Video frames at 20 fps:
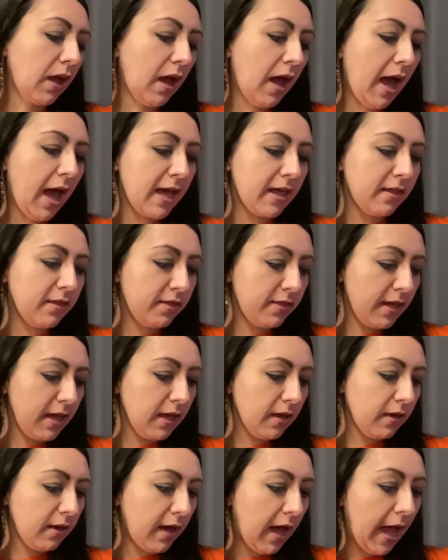I
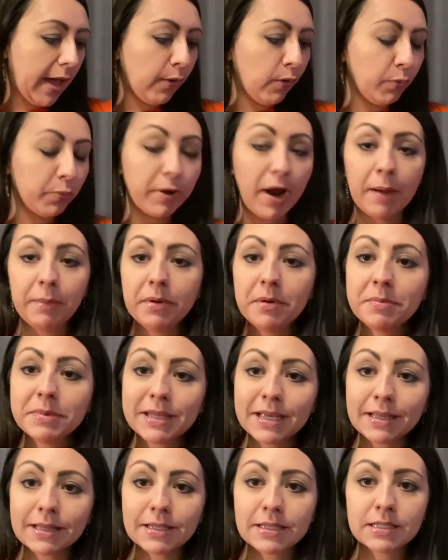think I will
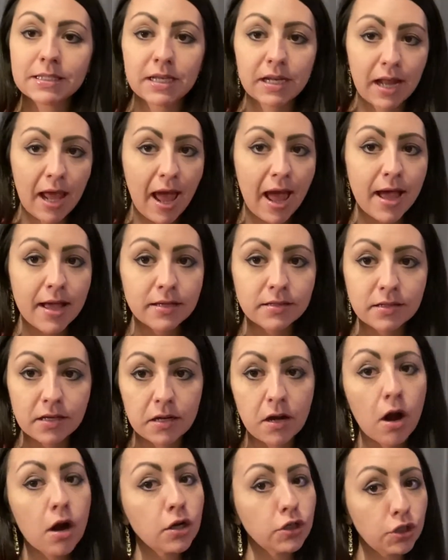probably list it as an
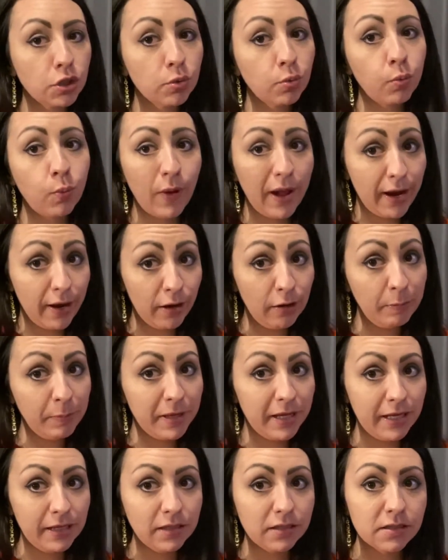art to wear
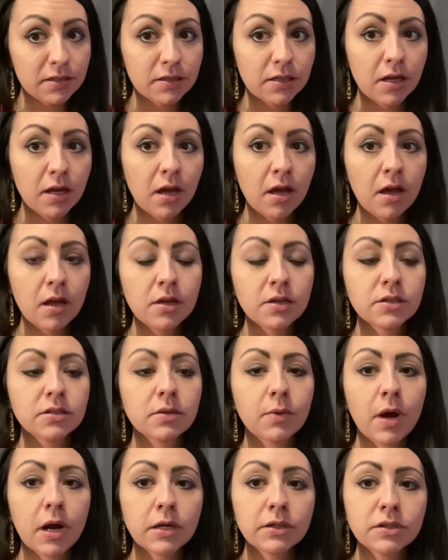piece.
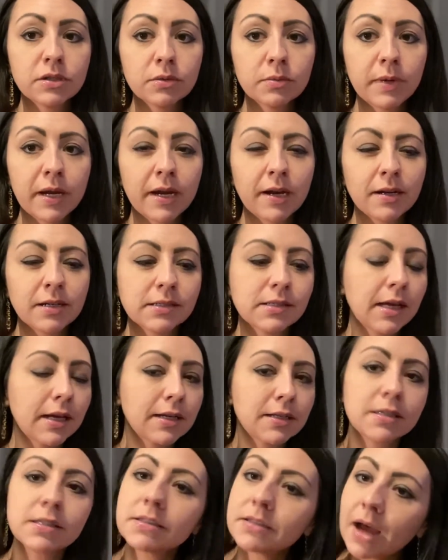So art to wear is like a
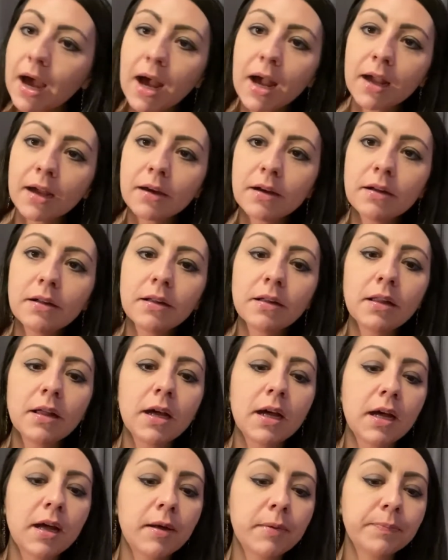style
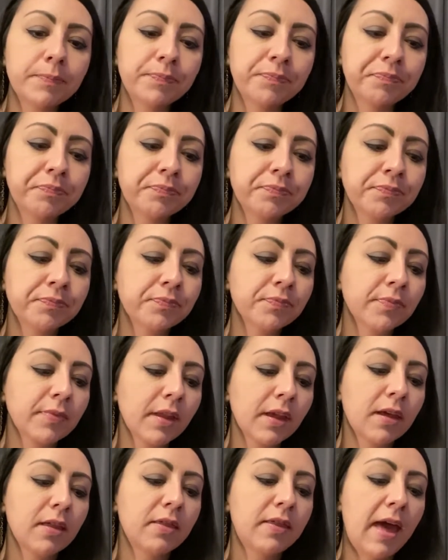
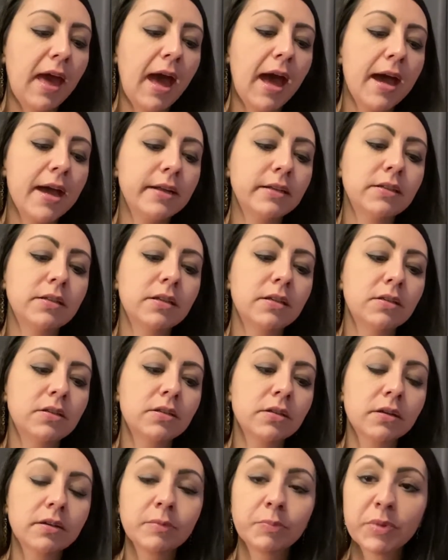that
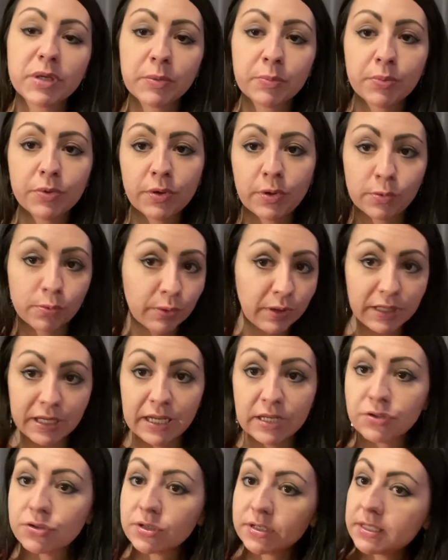certain people are really
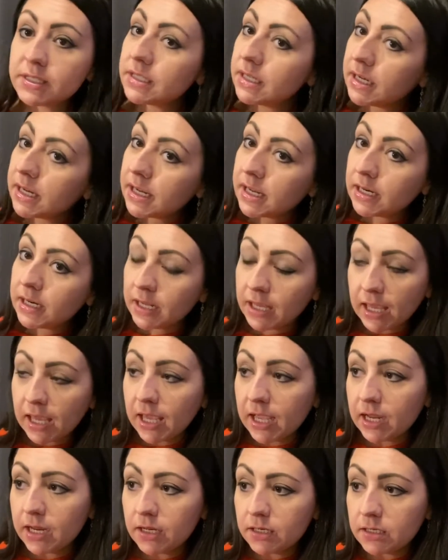interested in,
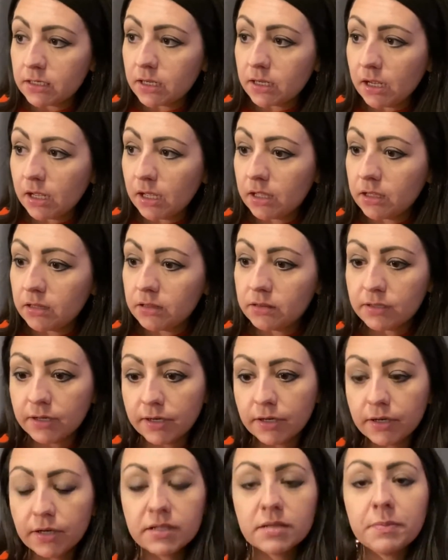and
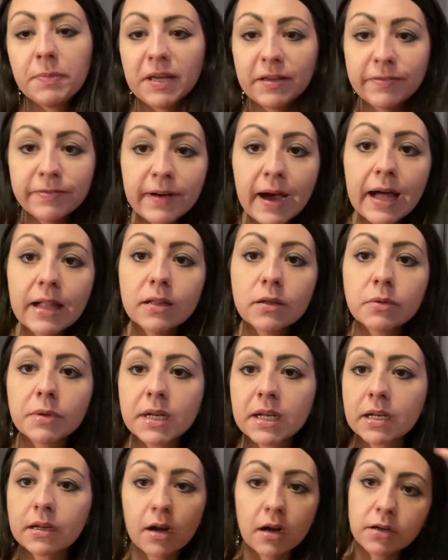there is a big
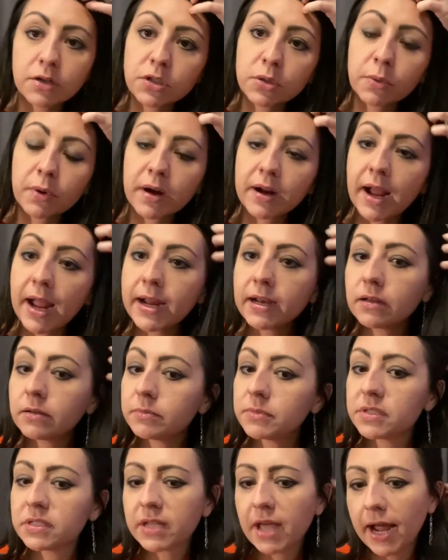following in art to wear
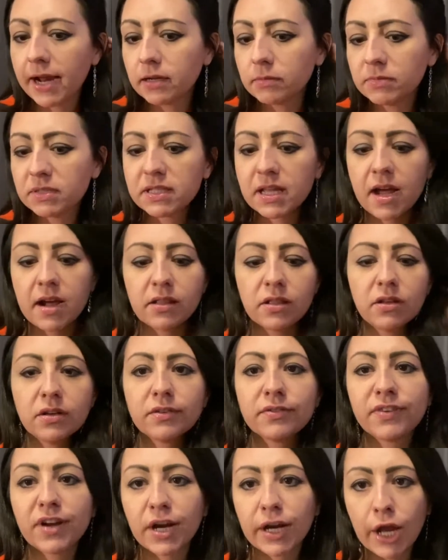items that look
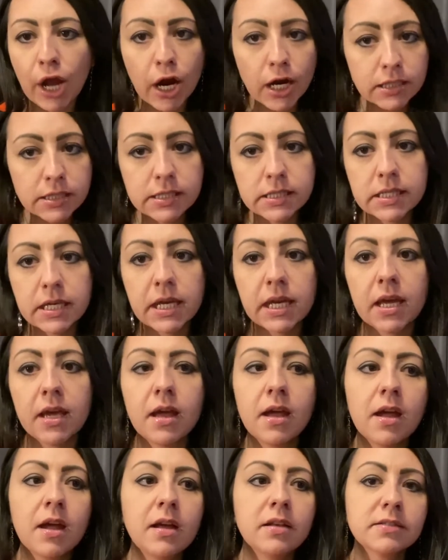very artsy.
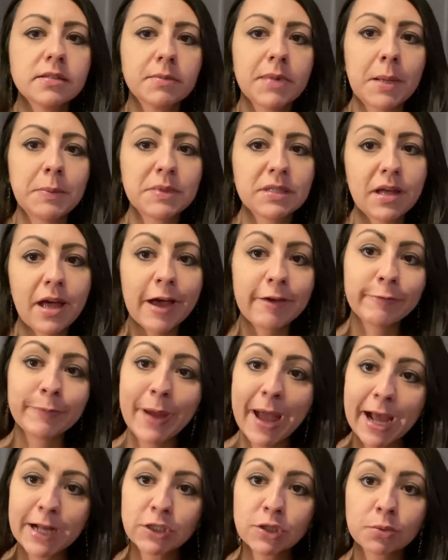Sometimes they'll have
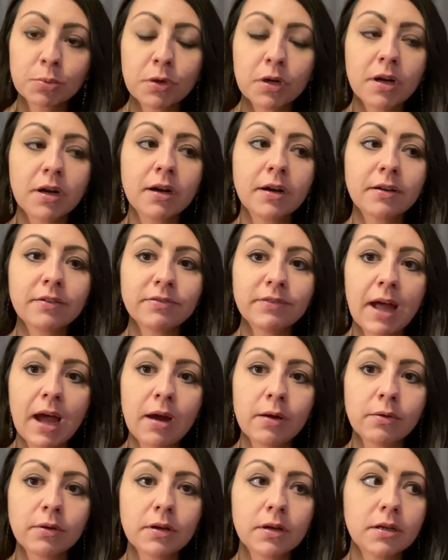patchwork,
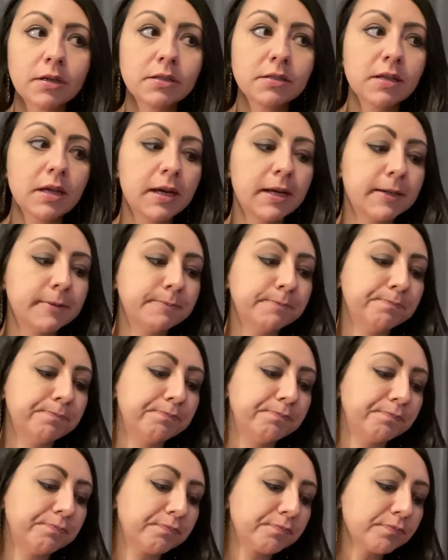flowers,
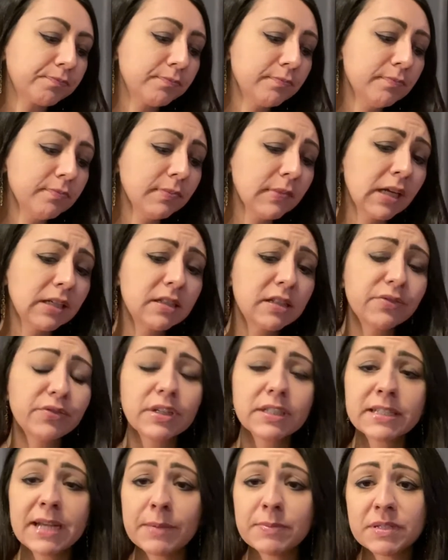
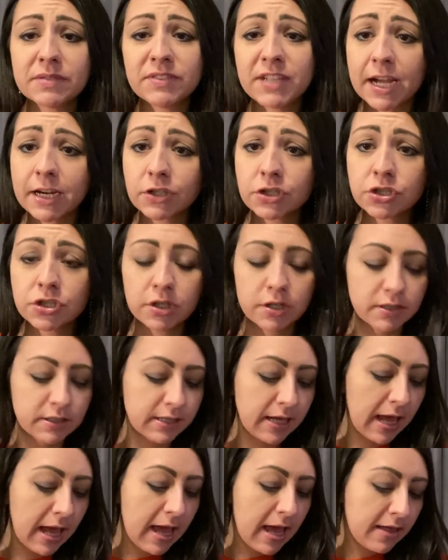different types of textures.
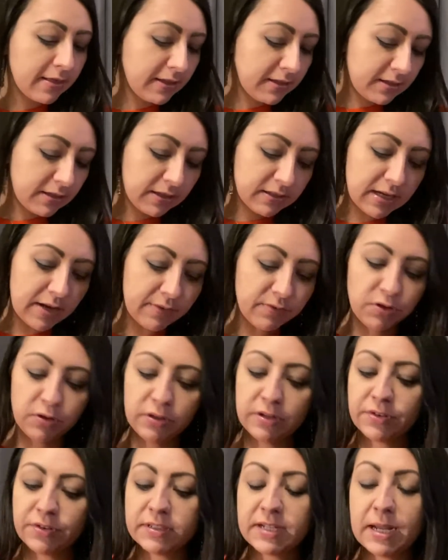This does have 2
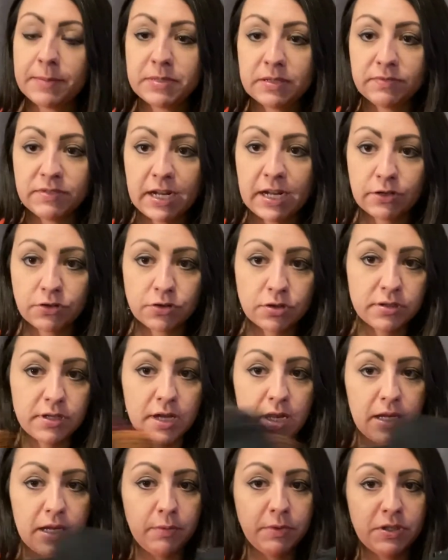different types of textures
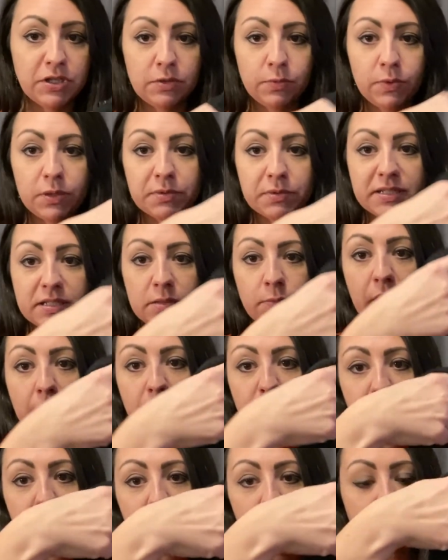on it, which is one reason why I
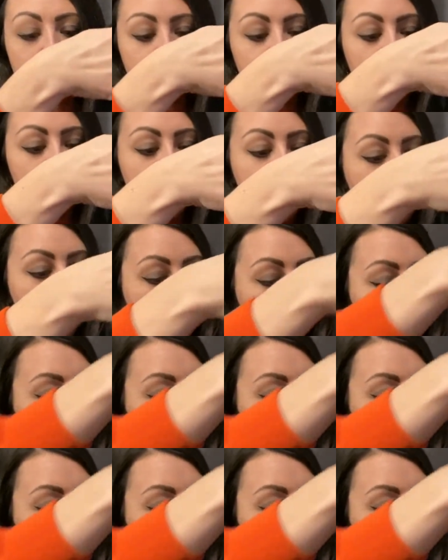would put art to wear.